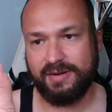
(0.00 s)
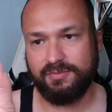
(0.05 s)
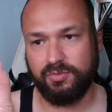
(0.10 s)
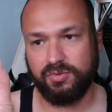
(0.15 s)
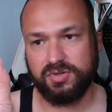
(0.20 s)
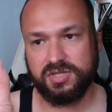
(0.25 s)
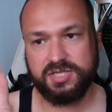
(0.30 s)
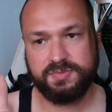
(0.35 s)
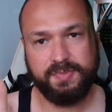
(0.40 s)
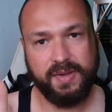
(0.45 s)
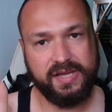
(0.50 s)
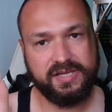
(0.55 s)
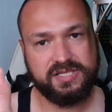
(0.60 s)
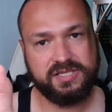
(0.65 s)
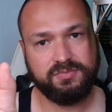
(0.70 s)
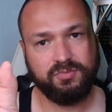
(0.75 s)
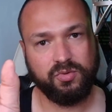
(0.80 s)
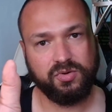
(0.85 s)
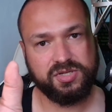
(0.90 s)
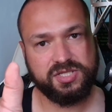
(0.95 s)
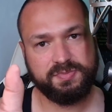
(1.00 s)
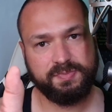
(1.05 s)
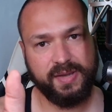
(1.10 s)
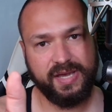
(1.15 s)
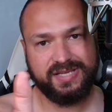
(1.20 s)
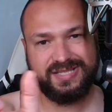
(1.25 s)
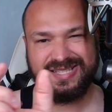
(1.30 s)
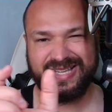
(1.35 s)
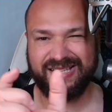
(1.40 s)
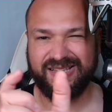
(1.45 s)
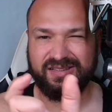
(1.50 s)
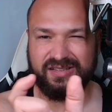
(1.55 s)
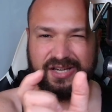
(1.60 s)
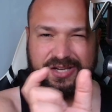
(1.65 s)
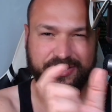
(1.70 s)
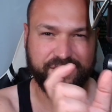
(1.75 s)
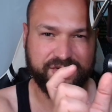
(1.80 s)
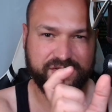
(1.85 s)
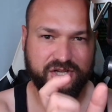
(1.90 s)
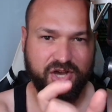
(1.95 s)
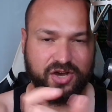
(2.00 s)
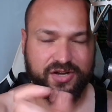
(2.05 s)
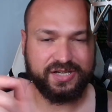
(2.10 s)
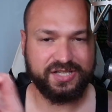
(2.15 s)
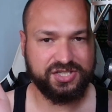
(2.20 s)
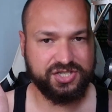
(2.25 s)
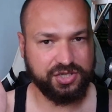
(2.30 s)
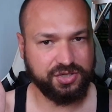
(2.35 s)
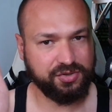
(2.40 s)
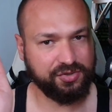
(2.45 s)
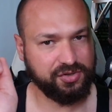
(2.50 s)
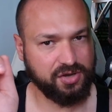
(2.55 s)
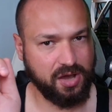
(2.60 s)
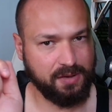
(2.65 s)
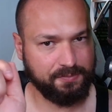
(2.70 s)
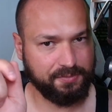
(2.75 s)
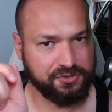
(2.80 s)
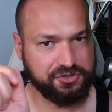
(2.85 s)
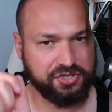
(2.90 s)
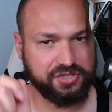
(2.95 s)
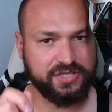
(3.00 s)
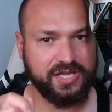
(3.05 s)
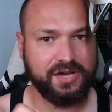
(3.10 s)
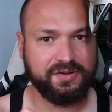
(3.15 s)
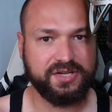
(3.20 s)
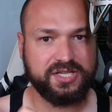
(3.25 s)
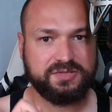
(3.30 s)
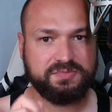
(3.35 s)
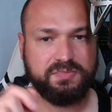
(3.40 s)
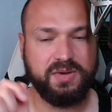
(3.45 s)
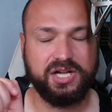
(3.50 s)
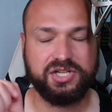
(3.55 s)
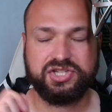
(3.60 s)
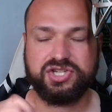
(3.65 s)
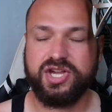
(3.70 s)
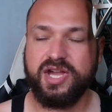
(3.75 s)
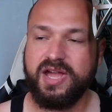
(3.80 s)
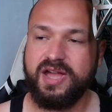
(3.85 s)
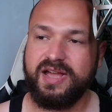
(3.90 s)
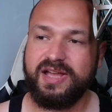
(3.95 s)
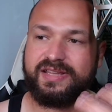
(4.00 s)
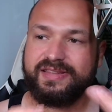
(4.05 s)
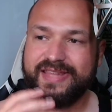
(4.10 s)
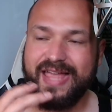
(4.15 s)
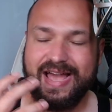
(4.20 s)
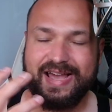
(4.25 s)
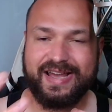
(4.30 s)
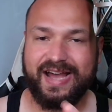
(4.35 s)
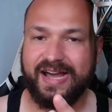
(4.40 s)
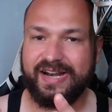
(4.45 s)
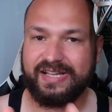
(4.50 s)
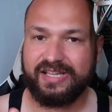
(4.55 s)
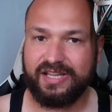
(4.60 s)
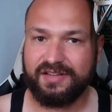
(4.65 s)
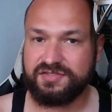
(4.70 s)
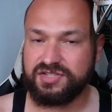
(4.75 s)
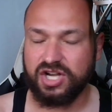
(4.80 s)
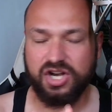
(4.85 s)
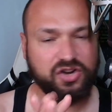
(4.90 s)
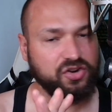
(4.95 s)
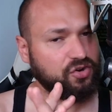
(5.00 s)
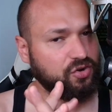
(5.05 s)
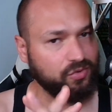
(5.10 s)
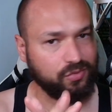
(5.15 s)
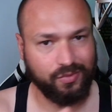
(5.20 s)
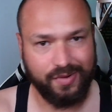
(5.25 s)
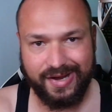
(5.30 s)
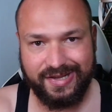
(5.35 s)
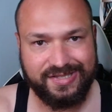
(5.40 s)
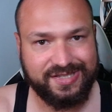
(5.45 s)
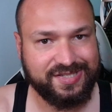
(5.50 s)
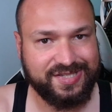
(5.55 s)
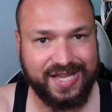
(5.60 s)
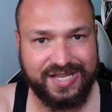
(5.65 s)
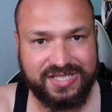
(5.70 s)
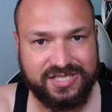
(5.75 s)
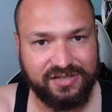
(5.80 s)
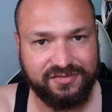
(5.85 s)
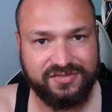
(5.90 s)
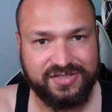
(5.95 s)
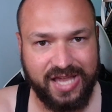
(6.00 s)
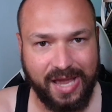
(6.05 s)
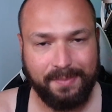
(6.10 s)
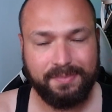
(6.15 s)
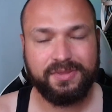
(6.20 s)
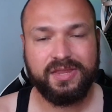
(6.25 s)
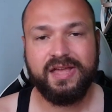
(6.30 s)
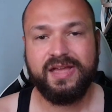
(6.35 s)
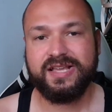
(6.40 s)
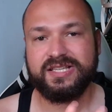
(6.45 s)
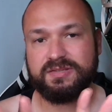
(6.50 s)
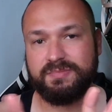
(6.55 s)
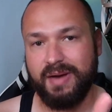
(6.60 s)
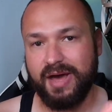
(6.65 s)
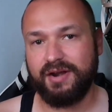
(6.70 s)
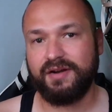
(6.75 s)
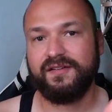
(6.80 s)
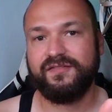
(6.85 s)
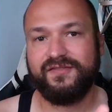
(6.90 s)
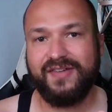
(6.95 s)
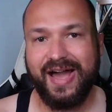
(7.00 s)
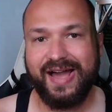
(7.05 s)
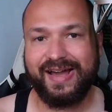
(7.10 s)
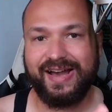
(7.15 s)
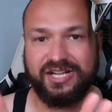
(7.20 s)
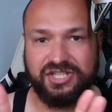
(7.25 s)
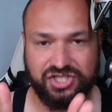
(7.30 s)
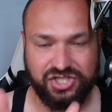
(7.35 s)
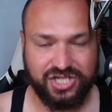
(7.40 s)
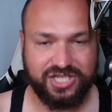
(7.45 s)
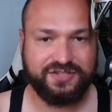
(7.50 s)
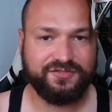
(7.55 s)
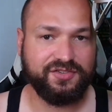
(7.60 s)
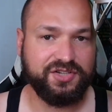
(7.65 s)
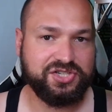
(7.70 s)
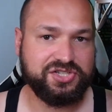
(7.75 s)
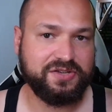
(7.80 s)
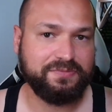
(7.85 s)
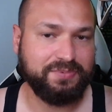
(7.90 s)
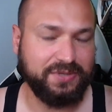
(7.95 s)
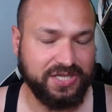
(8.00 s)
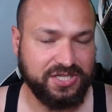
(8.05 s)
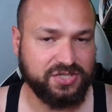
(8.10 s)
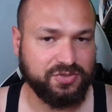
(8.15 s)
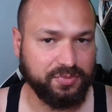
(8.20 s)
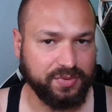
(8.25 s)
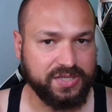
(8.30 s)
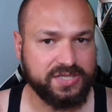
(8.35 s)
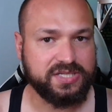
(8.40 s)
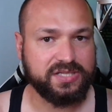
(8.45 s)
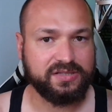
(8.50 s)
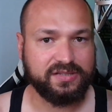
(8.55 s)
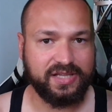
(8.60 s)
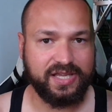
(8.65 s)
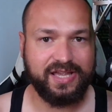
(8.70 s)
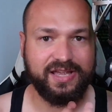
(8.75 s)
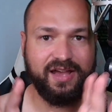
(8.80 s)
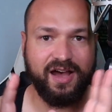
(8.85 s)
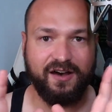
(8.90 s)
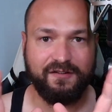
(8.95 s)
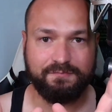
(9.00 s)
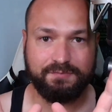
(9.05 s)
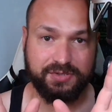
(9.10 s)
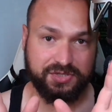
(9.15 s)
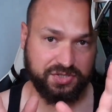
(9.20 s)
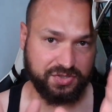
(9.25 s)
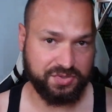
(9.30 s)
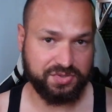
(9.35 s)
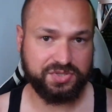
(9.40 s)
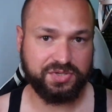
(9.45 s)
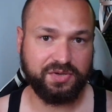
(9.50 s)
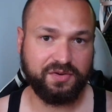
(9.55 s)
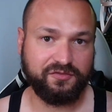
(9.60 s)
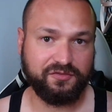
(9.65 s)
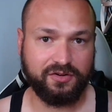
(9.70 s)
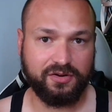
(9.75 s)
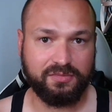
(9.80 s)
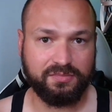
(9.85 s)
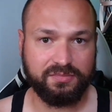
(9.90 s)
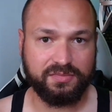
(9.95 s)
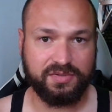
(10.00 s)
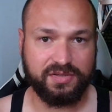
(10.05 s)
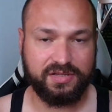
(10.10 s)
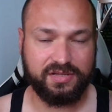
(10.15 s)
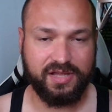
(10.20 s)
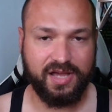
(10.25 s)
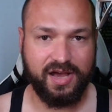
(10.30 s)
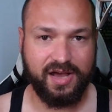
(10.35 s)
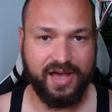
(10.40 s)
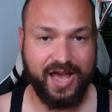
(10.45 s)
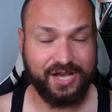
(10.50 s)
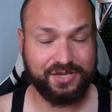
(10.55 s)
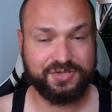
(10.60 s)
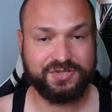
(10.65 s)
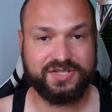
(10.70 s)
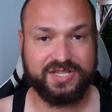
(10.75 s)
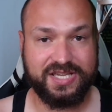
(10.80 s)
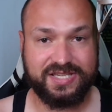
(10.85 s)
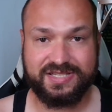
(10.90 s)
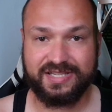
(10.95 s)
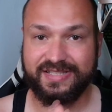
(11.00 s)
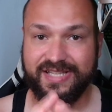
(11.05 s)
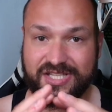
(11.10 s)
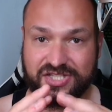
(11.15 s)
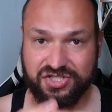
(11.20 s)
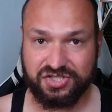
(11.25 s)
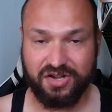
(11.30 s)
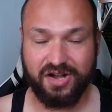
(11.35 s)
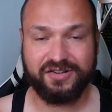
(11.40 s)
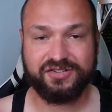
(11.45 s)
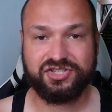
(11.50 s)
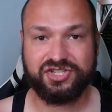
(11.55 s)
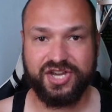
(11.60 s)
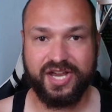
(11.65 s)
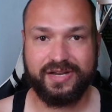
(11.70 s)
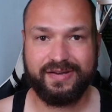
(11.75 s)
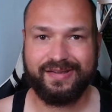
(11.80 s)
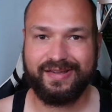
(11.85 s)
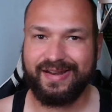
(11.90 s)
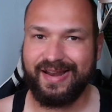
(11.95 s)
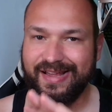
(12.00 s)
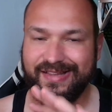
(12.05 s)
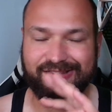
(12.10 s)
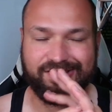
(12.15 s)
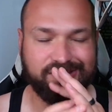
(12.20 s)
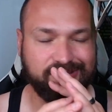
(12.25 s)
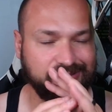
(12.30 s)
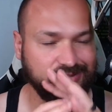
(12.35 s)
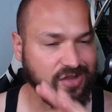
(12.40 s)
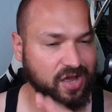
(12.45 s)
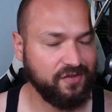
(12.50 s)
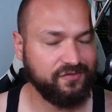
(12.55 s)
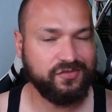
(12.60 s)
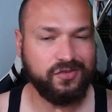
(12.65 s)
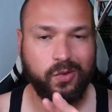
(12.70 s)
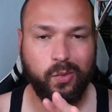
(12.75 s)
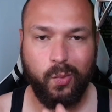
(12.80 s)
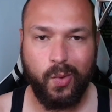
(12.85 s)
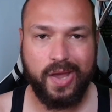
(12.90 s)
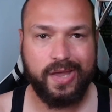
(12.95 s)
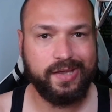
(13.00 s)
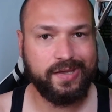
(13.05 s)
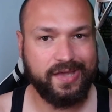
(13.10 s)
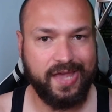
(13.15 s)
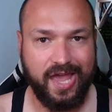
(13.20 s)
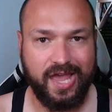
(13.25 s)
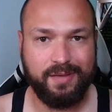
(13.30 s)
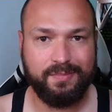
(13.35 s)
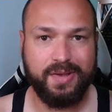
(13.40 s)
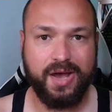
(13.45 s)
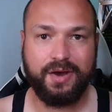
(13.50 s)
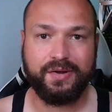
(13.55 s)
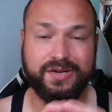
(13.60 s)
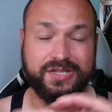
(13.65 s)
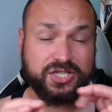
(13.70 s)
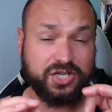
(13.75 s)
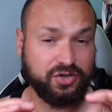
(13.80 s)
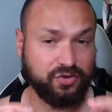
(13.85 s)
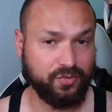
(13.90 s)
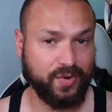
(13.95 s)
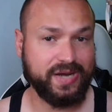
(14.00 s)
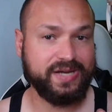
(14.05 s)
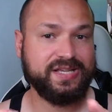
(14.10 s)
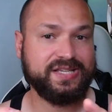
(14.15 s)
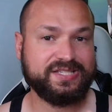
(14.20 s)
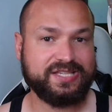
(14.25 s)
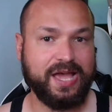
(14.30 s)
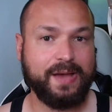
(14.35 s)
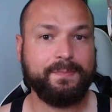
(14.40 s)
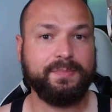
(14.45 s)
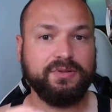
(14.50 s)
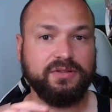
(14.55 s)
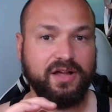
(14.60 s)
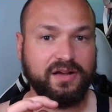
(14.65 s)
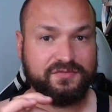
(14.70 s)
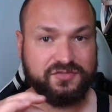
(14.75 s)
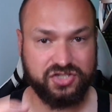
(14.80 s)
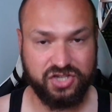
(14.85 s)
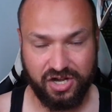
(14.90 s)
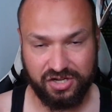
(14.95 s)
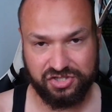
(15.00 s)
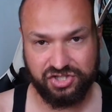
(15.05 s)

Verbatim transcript: more space and lighter dotting, so you're not pushing down as much. that kind of gives a great sense of depth. As a matter of fact, I just finished a piece recently of Pazuzu from Exorcist, and that's dot shading, and I love the way it came out. It's a great example of dot